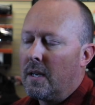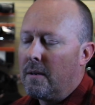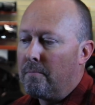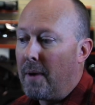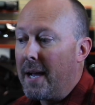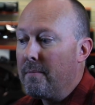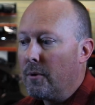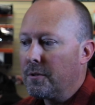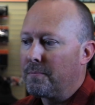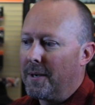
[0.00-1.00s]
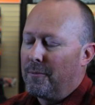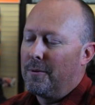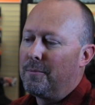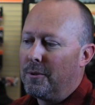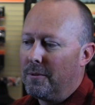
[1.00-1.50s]
My most
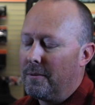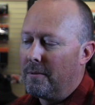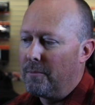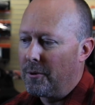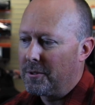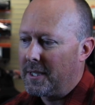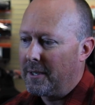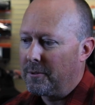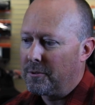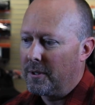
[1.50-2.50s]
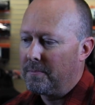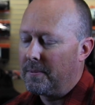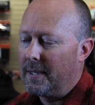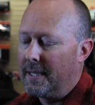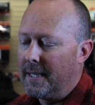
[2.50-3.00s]
memorable motorcycle
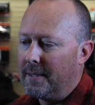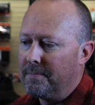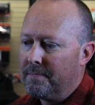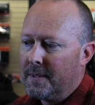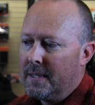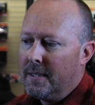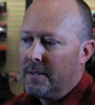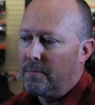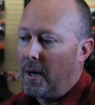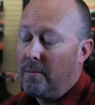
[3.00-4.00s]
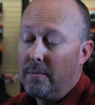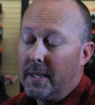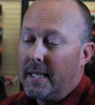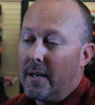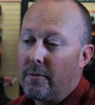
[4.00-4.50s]
trip,
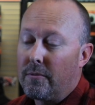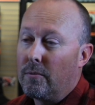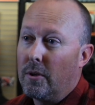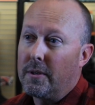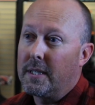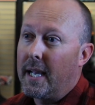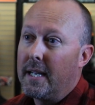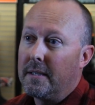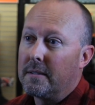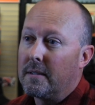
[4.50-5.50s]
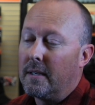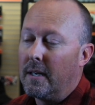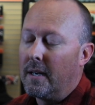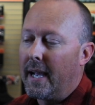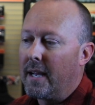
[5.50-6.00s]
probably down through Logan Canyon.
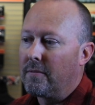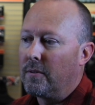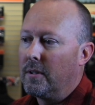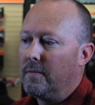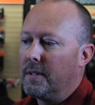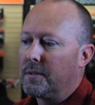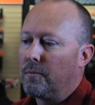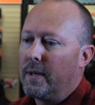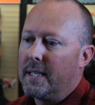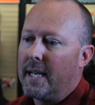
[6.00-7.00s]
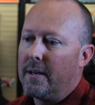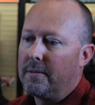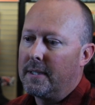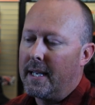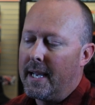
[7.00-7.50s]
A handful of us went
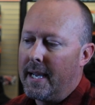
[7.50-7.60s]
down